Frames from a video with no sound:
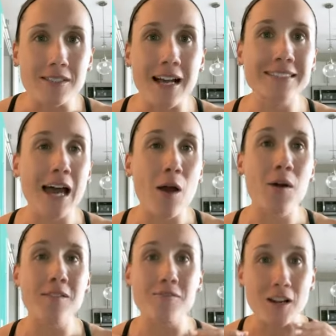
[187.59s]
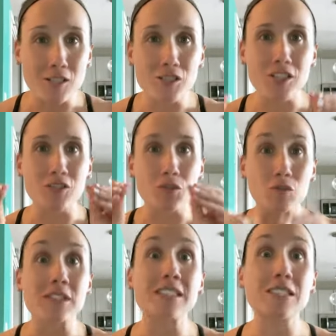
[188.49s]
That's how it functions
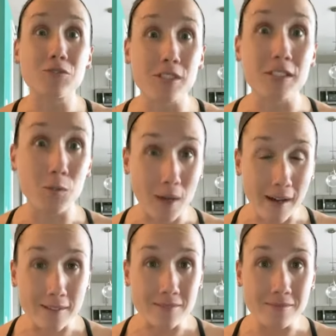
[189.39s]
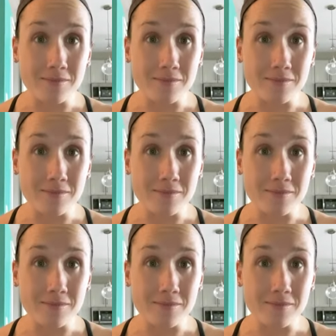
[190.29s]
really well.